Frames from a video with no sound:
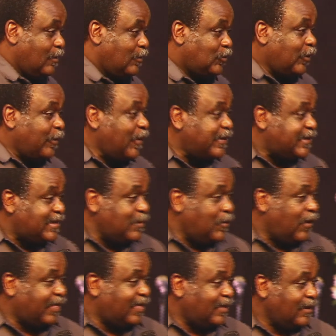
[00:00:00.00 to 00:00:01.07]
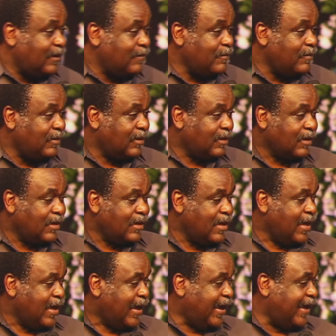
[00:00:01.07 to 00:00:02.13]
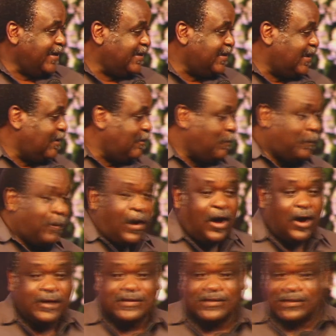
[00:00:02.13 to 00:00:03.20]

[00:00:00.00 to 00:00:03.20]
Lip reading: Talk about Timothy, and Paul is